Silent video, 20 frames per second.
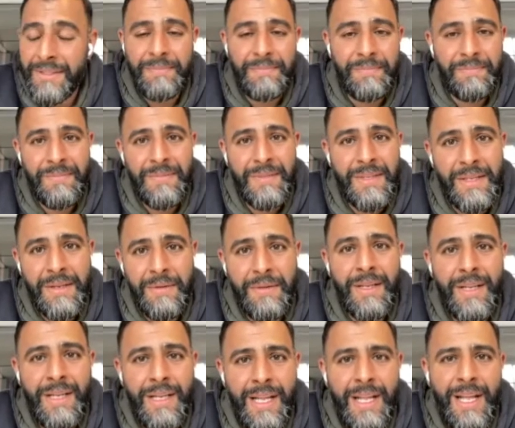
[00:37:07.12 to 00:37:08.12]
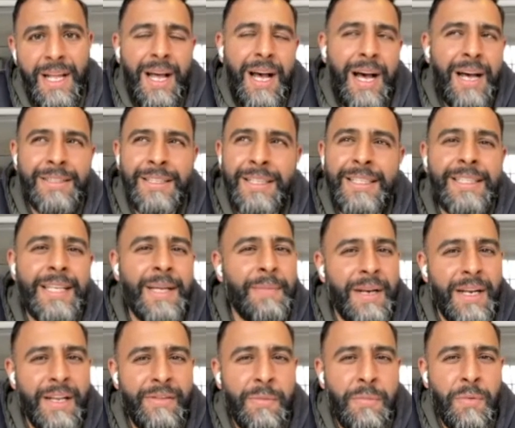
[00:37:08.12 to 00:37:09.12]
I was going to say
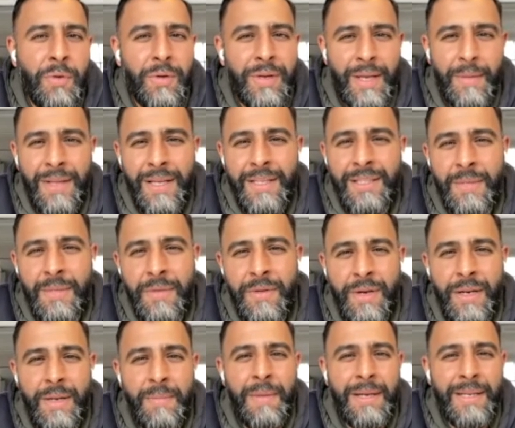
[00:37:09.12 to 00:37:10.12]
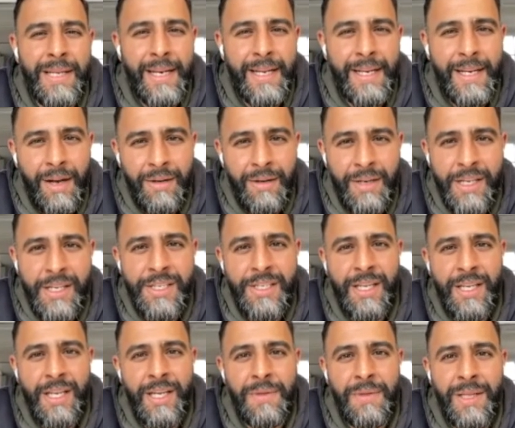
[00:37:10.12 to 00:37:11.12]
my Liverpool kit, but that's going to be really my Kenny
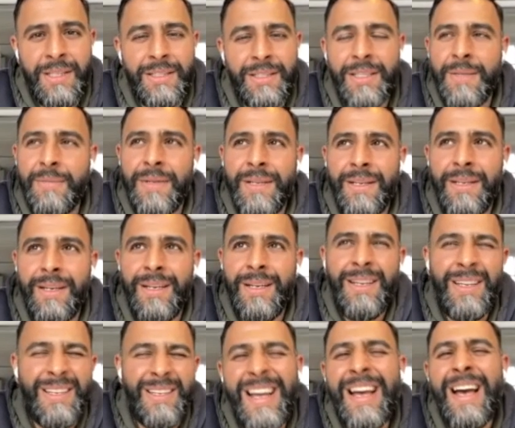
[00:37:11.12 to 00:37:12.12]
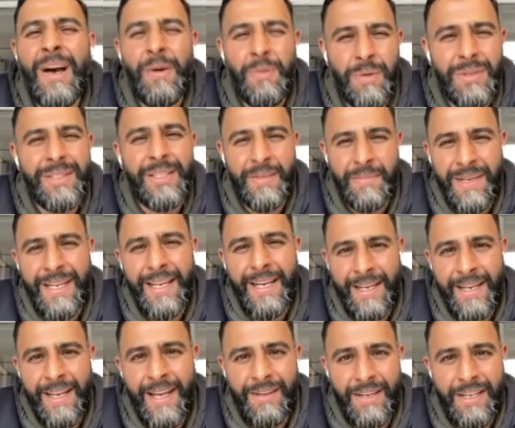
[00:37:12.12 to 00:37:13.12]
Dalglish kit. But that's going to be like, I would say my
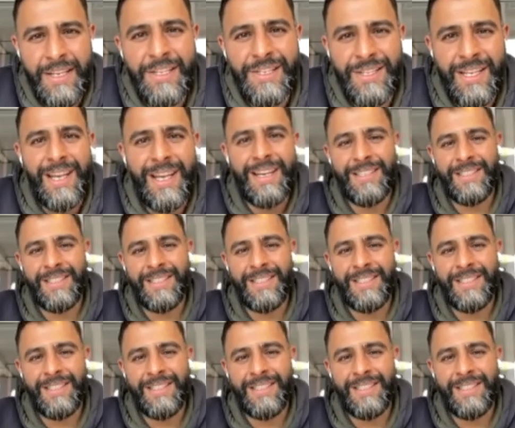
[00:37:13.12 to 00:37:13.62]
Kenny Dalglish kit